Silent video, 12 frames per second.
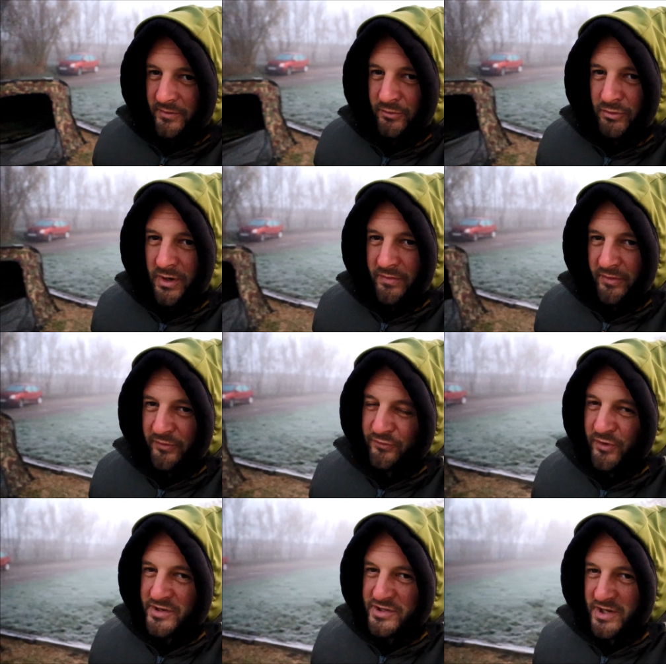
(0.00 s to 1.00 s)
rather
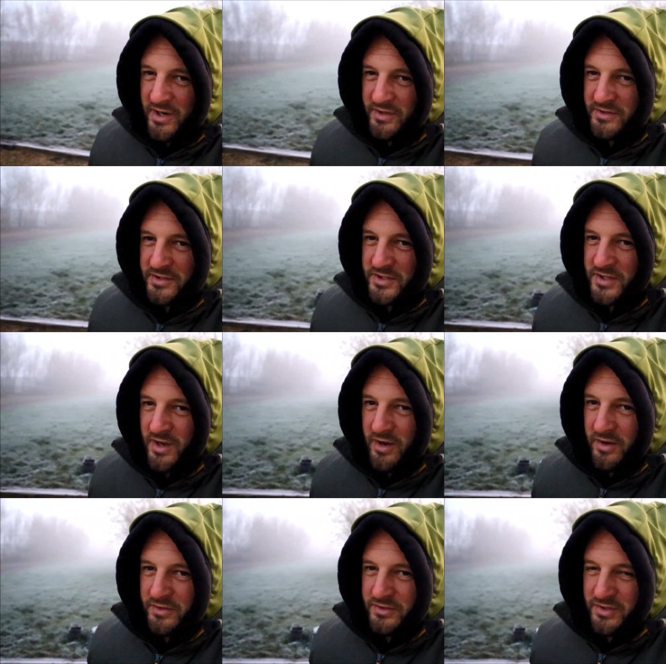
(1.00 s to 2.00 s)
fresh
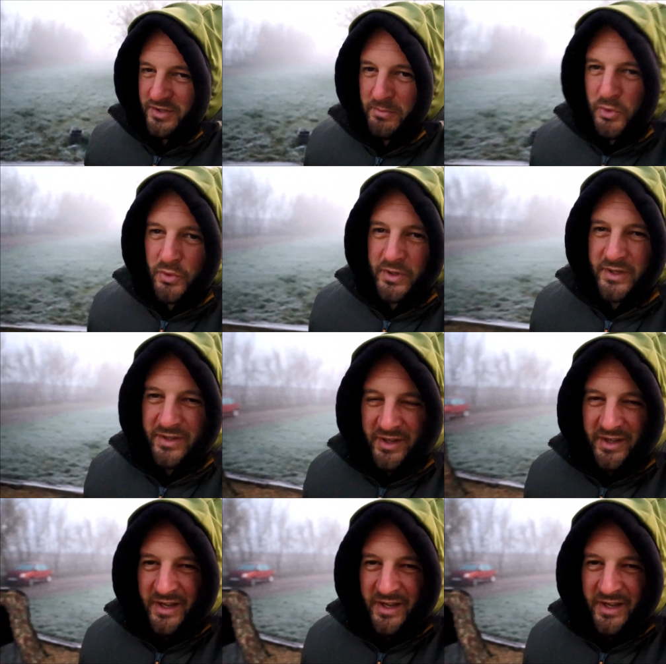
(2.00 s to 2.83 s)
start to the morning,